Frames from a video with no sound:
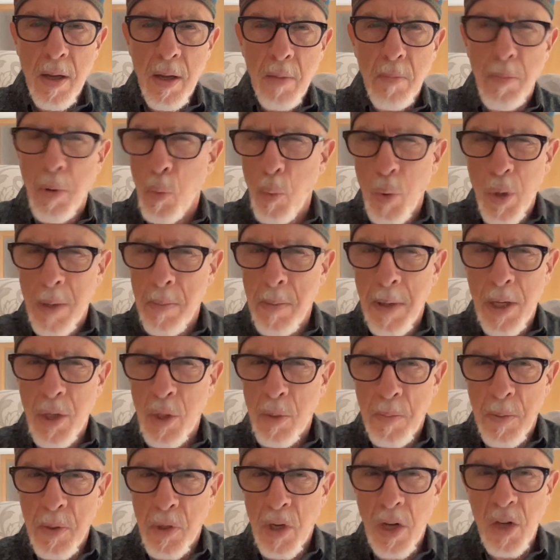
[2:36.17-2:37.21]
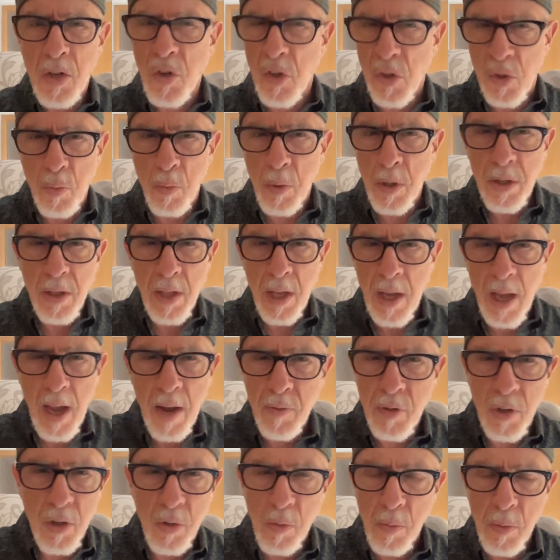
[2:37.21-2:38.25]
But what about his possessions? What do they
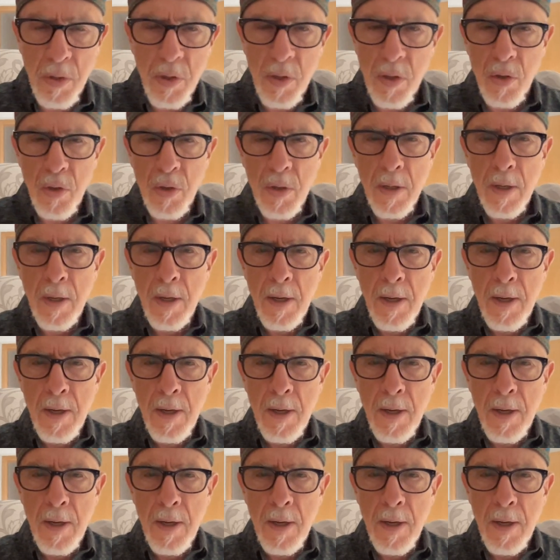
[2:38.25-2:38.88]
have to do with this?